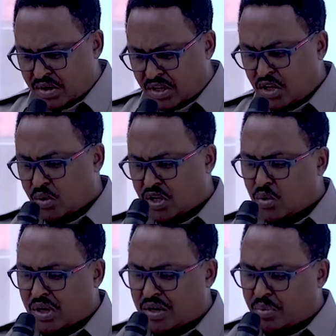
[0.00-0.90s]
new
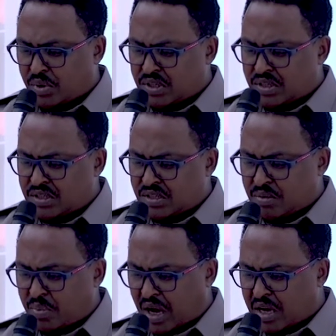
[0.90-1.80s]
IGAD projects in the
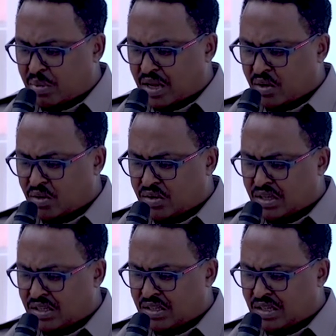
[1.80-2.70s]
pipeline on the
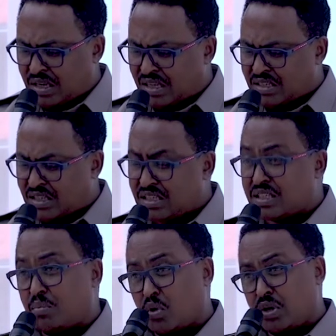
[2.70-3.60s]
enhancing
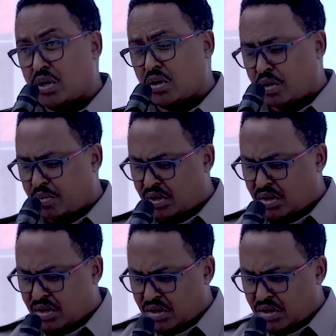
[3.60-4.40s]
the blue economy